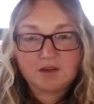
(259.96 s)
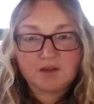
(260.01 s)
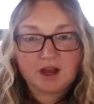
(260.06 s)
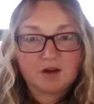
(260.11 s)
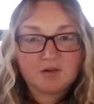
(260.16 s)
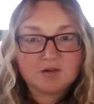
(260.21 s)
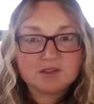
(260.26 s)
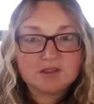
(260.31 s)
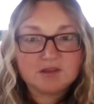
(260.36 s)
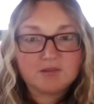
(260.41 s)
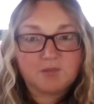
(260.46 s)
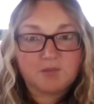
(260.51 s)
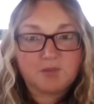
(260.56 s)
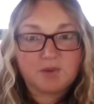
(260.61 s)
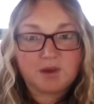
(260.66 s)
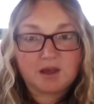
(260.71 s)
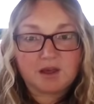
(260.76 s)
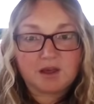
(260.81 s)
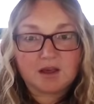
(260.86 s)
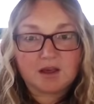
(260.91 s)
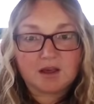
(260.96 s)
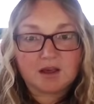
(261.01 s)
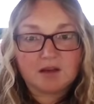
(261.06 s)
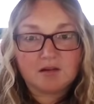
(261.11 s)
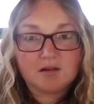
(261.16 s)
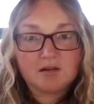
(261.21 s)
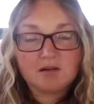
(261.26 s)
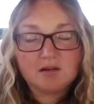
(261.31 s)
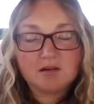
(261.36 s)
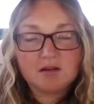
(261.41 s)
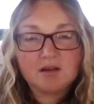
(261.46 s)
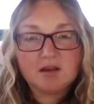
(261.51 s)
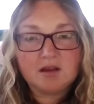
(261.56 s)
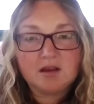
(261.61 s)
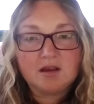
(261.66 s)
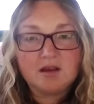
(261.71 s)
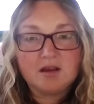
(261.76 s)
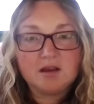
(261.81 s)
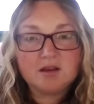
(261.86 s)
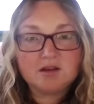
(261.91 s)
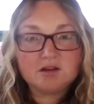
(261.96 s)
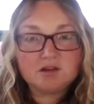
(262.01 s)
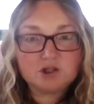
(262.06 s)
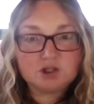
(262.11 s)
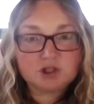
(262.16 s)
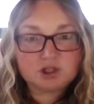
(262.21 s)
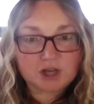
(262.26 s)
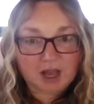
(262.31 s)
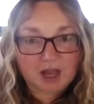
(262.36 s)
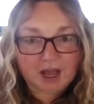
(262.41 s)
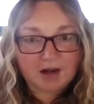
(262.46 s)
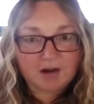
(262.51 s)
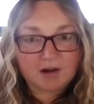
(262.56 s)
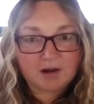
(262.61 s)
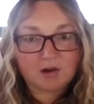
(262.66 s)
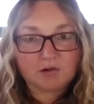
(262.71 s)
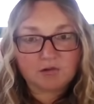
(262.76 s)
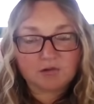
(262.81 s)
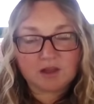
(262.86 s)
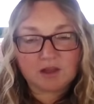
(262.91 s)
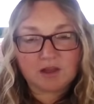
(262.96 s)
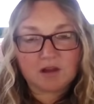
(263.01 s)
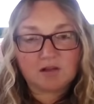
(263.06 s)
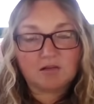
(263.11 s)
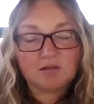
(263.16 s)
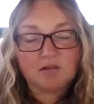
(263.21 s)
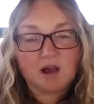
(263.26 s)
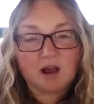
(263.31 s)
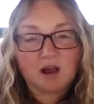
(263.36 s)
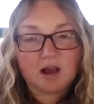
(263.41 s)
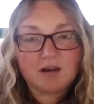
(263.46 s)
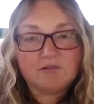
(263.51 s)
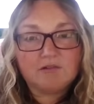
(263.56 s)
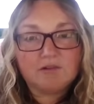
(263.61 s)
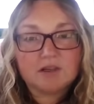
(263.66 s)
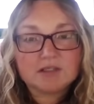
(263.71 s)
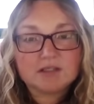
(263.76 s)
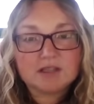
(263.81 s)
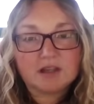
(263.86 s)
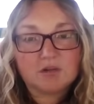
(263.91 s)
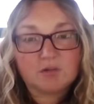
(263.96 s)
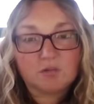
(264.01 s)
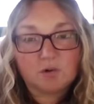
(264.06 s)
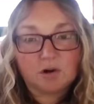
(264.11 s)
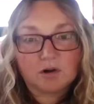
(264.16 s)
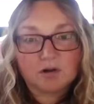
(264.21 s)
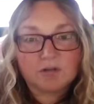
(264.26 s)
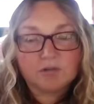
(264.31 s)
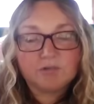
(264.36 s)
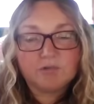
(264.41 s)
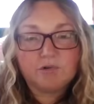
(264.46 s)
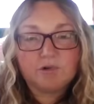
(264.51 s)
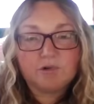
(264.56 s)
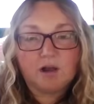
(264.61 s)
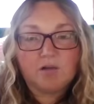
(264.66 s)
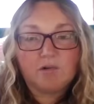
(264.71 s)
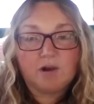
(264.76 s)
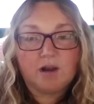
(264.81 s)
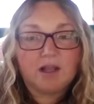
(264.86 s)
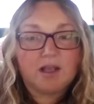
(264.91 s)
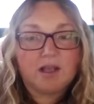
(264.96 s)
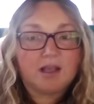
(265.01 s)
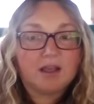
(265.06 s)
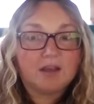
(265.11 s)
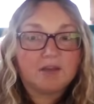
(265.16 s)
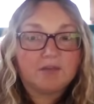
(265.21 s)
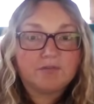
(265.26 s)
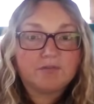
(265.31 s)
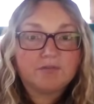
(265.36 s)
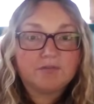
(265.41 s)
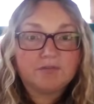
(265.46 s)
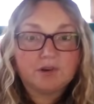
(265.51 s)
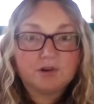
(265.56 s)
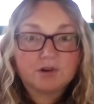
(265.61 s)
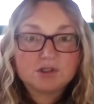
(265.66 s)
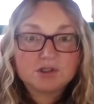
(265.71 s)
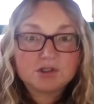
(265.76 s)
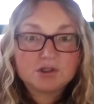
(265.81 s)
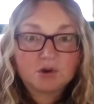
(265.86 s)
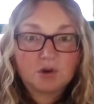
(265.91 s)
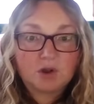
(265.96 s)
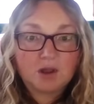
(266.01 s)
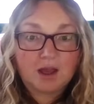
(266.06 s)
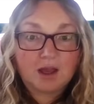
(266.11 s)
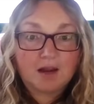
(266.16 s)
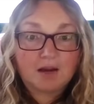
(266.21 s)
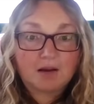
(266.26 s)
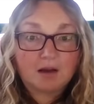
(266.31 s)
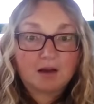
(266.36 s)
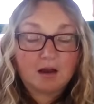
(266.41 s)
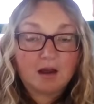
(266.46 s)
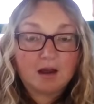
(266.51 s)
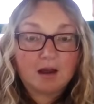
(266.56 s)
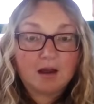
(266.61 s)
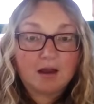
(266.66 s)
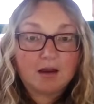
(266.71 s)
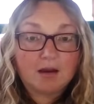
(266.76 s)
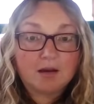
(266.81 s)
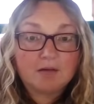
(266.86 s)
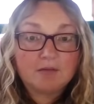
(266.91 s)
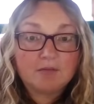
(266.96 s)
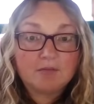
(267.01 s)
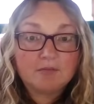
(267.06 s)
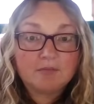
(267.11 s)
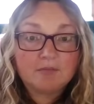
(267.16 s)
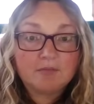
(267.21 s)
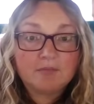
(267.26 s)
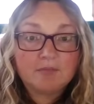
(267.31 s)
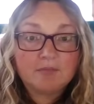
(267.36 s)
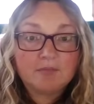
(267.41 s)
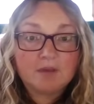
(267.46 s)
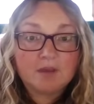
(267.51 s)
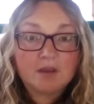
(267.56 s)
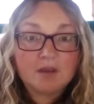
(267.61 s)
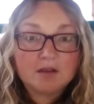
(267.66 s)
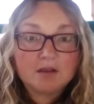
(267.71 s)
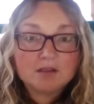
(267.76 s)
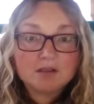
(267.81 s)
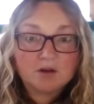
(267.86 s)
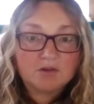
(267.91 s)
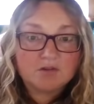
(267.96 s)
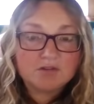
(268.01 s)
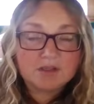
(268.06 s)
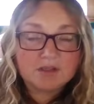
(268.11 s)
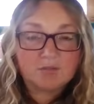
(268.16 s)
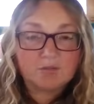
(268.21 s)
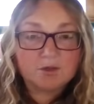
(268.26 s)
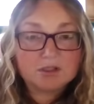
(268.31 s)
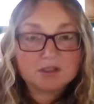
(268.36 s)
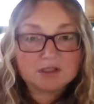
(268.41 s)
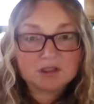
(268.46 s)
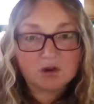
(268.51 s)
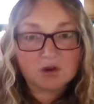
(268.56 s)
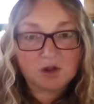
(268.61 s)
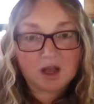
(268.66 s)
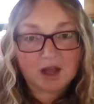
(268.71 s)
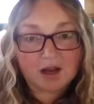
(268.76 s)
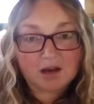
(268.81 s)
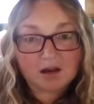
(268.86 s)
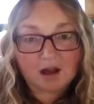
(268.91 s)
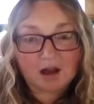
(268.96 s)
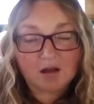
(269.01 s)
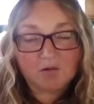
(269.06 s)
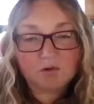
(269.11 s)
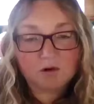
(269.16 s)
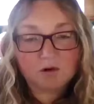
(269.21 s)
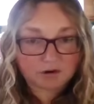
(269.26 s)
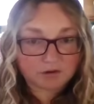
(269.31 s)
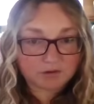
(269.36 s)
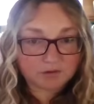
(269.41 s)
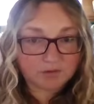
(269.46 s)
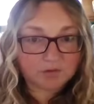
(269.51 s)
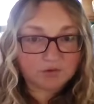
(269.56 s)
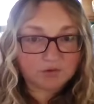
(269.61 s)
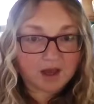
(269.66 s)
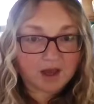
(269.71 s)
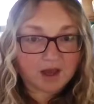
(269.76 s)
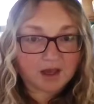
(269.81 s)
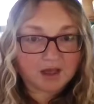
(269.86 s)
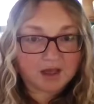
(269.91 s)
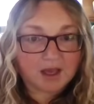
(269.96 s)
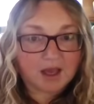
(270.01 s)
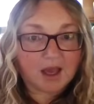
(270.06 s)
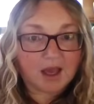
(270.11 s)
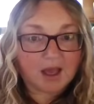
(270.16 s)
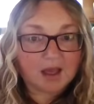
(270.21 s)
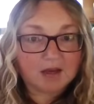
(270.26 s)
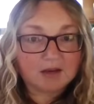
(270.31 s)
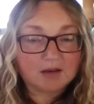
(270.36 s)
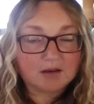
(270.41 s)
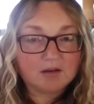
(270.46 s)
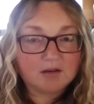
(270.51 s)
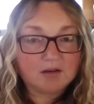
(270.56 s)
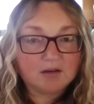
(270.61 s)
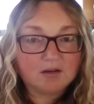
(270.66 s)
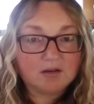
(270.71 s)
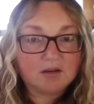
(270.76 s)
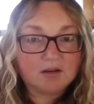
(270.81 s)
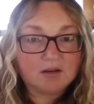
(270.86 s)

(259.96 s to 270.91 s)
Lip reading: So, that was a big shadow that a lot of us had worked through already if their soul had not. So, if someone's soul had not worked through that yet,